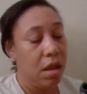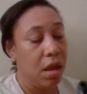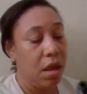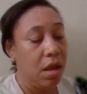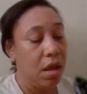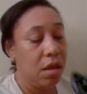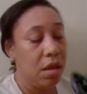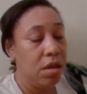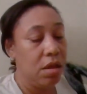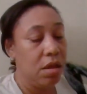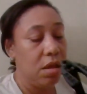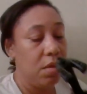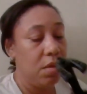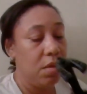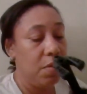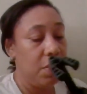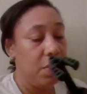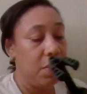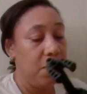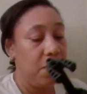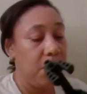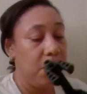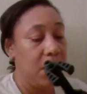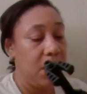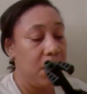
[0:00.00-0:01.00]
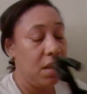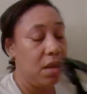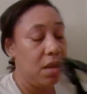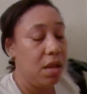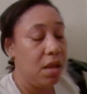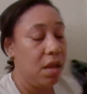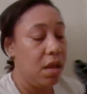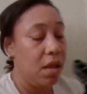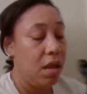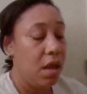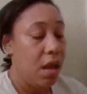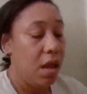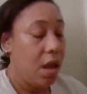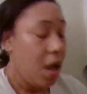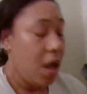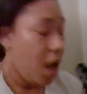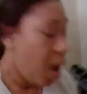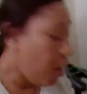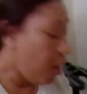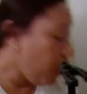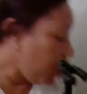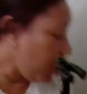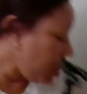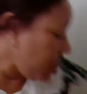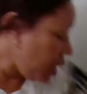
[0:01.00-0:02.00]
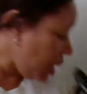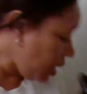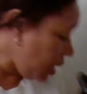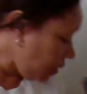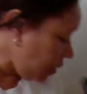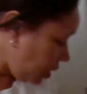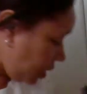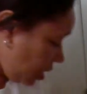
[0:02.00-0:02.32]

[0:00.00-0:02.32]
I shouldn't have been bending it. I wonder if